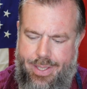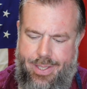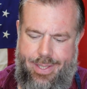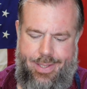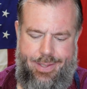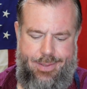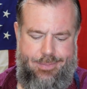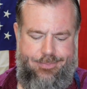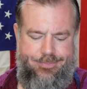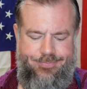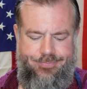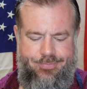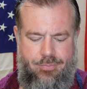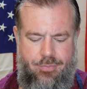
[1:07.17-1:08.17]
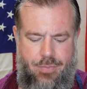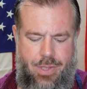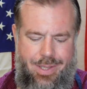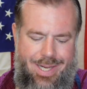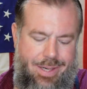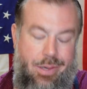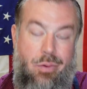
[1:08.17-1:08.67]
You're
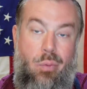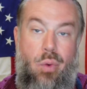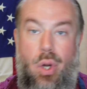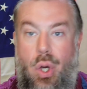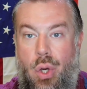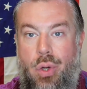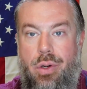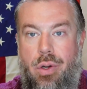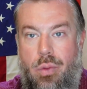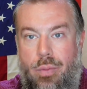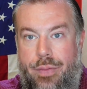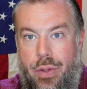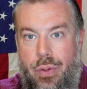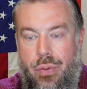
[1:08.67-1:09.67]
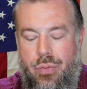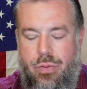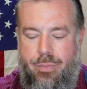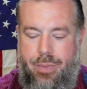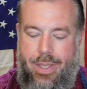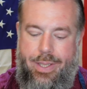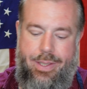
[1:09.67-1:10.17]
not going to go wrong with those,
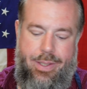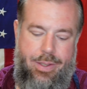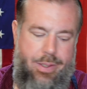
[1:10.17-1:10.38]
but